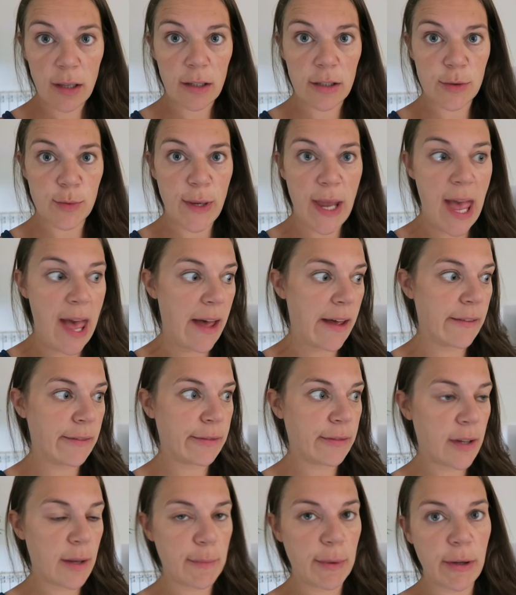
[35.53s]
because we have
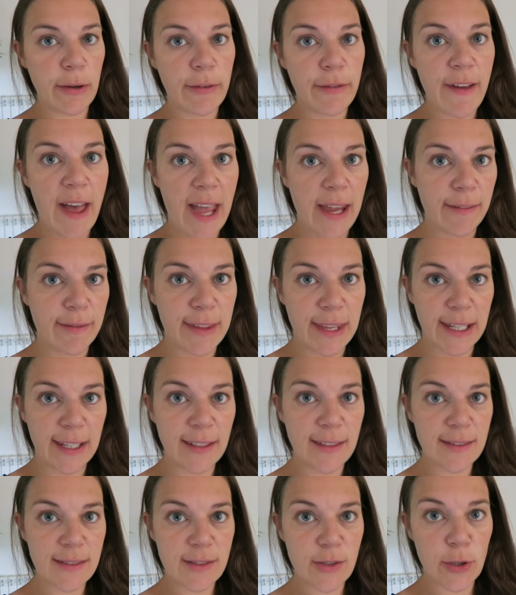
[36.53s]
about 5
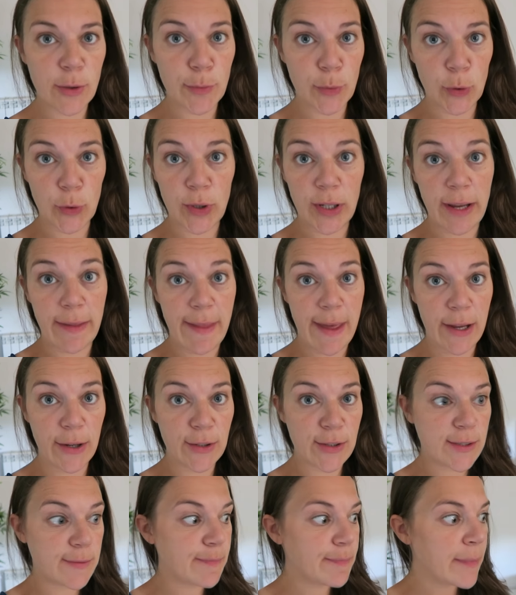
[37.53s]
things that are broken in
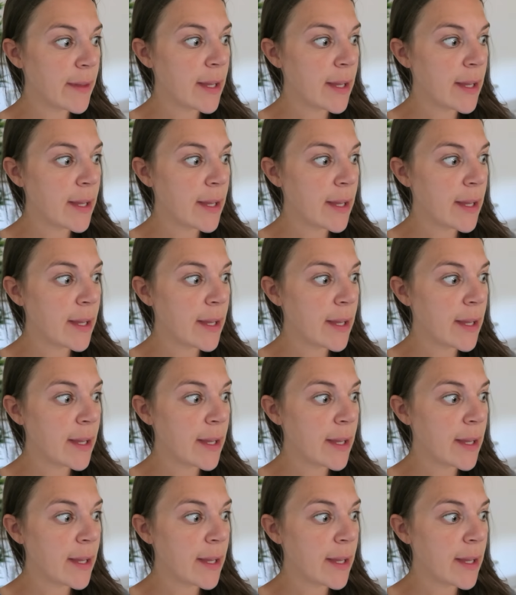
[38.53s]
the house.